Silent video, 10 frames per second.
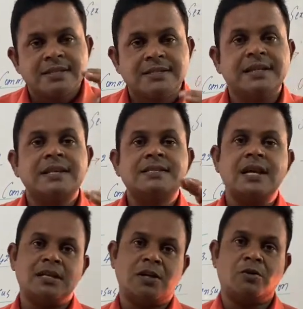cities
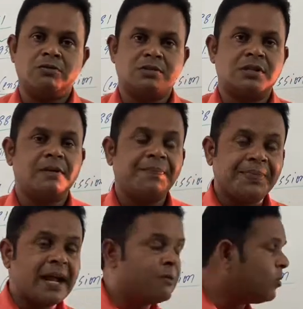and towns.
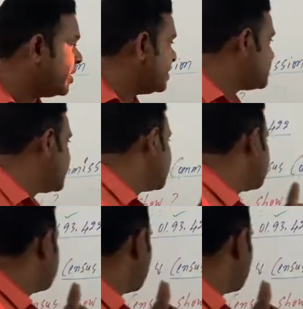That's what it says,